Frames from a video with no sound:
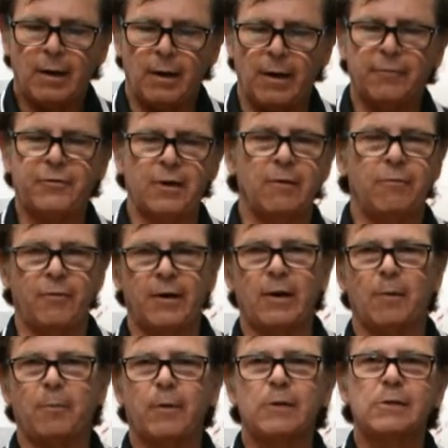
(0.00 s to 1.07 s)
lifting
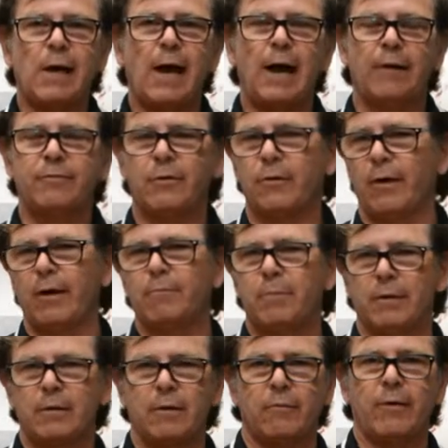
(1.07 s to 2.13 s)
fingerprints after they have
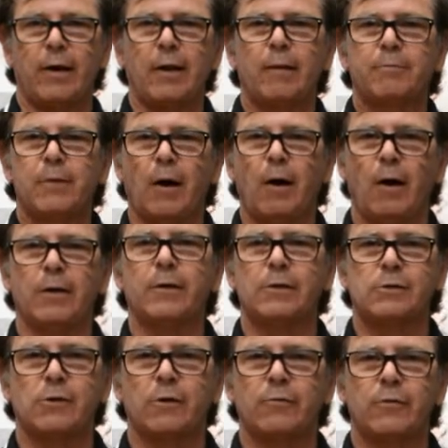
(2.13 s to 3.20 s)
been developed on the
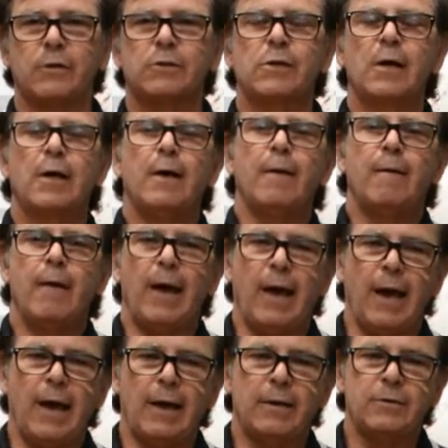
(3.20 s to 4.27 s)
surface,
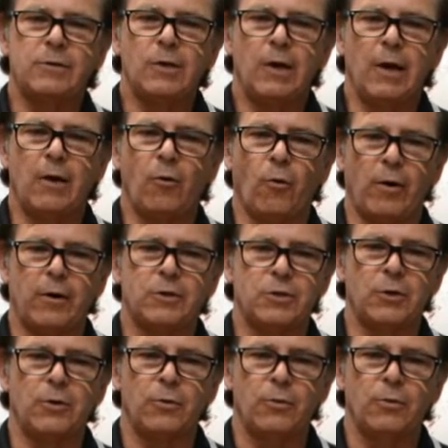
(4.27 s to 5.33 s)
and in order
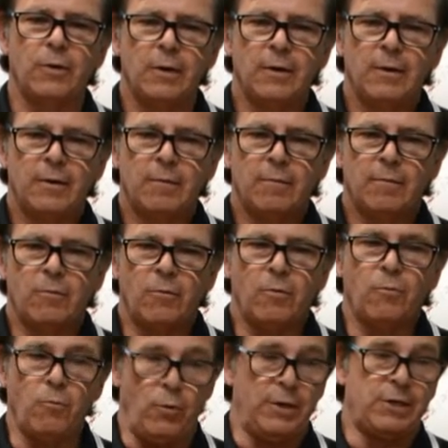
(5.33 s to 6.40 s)
to
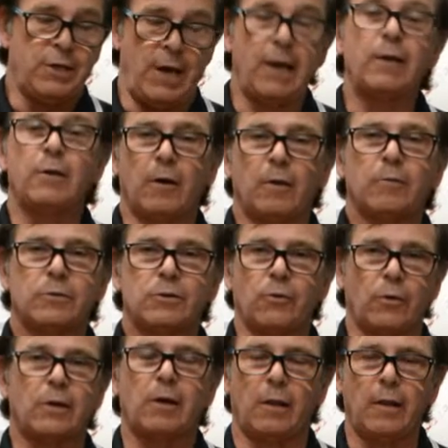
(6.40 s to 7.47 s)
retain those
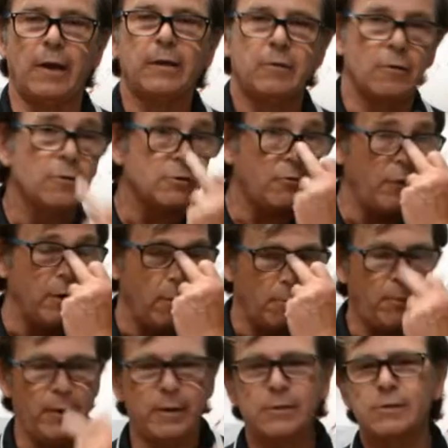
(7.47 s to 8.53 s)
or collect those
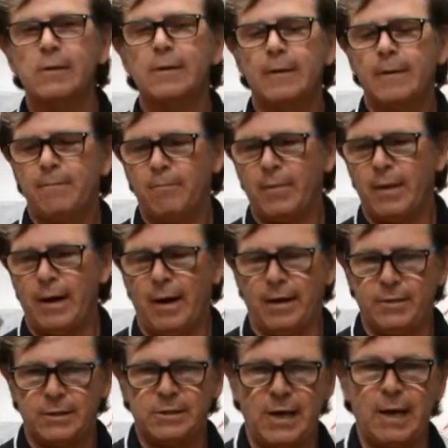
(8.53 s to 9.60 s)
fingerprints,
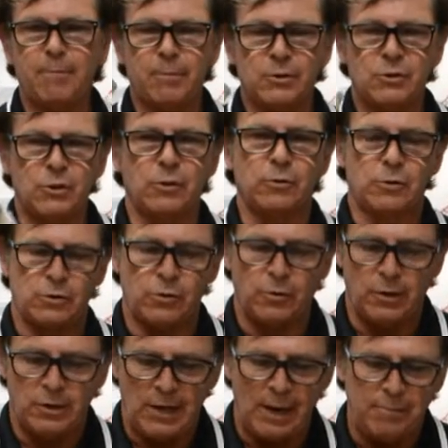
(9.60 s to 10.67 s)
the tape is used. So
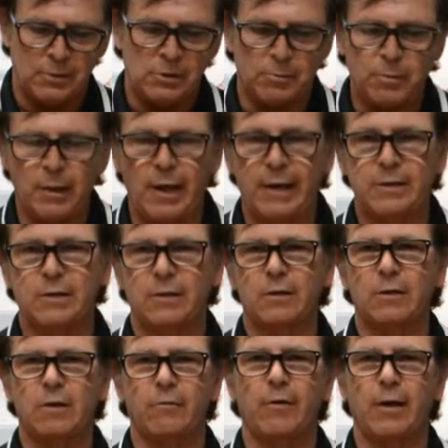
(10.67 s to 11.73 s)
the tape is applied to the
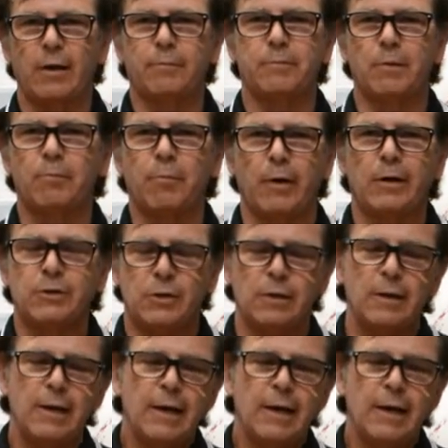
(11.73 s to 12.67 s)
developed impression,